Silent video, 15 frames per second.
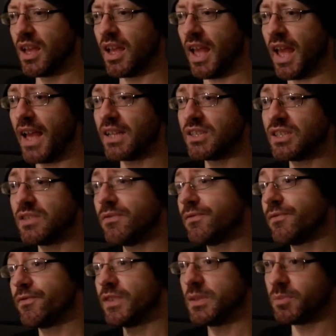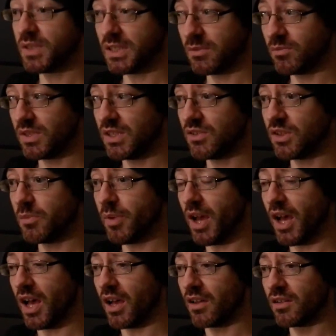and she flips him into the
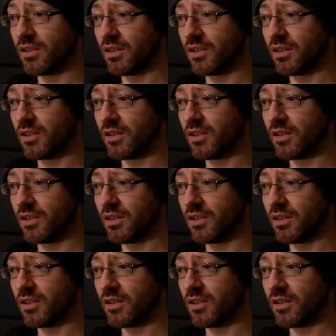bar,